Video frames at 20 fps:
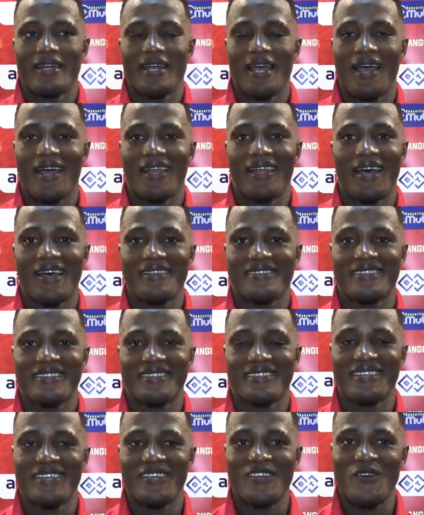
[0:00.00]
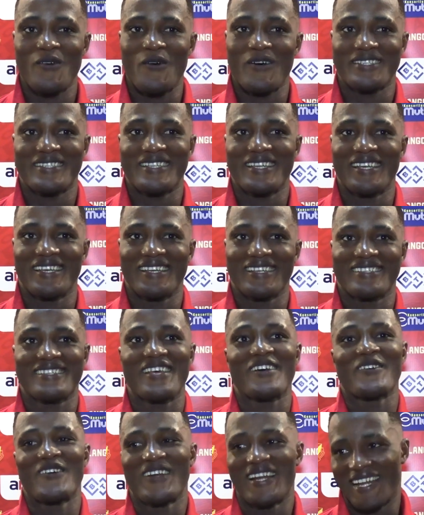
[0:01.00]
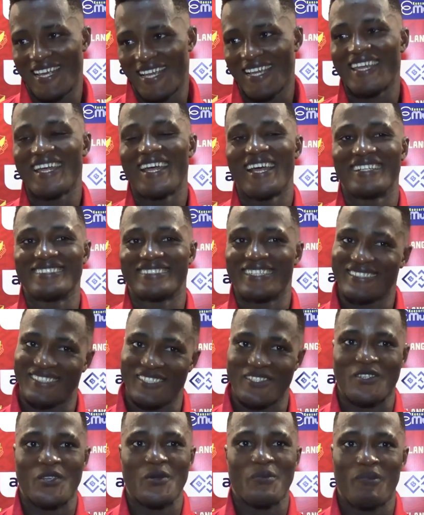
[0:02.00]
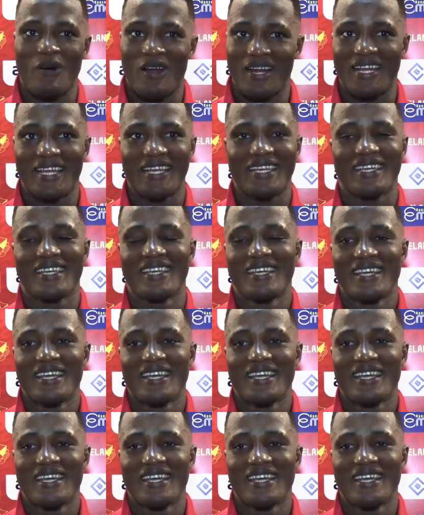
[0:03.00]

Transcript: Yeah, last season it was the second league and this is Super League.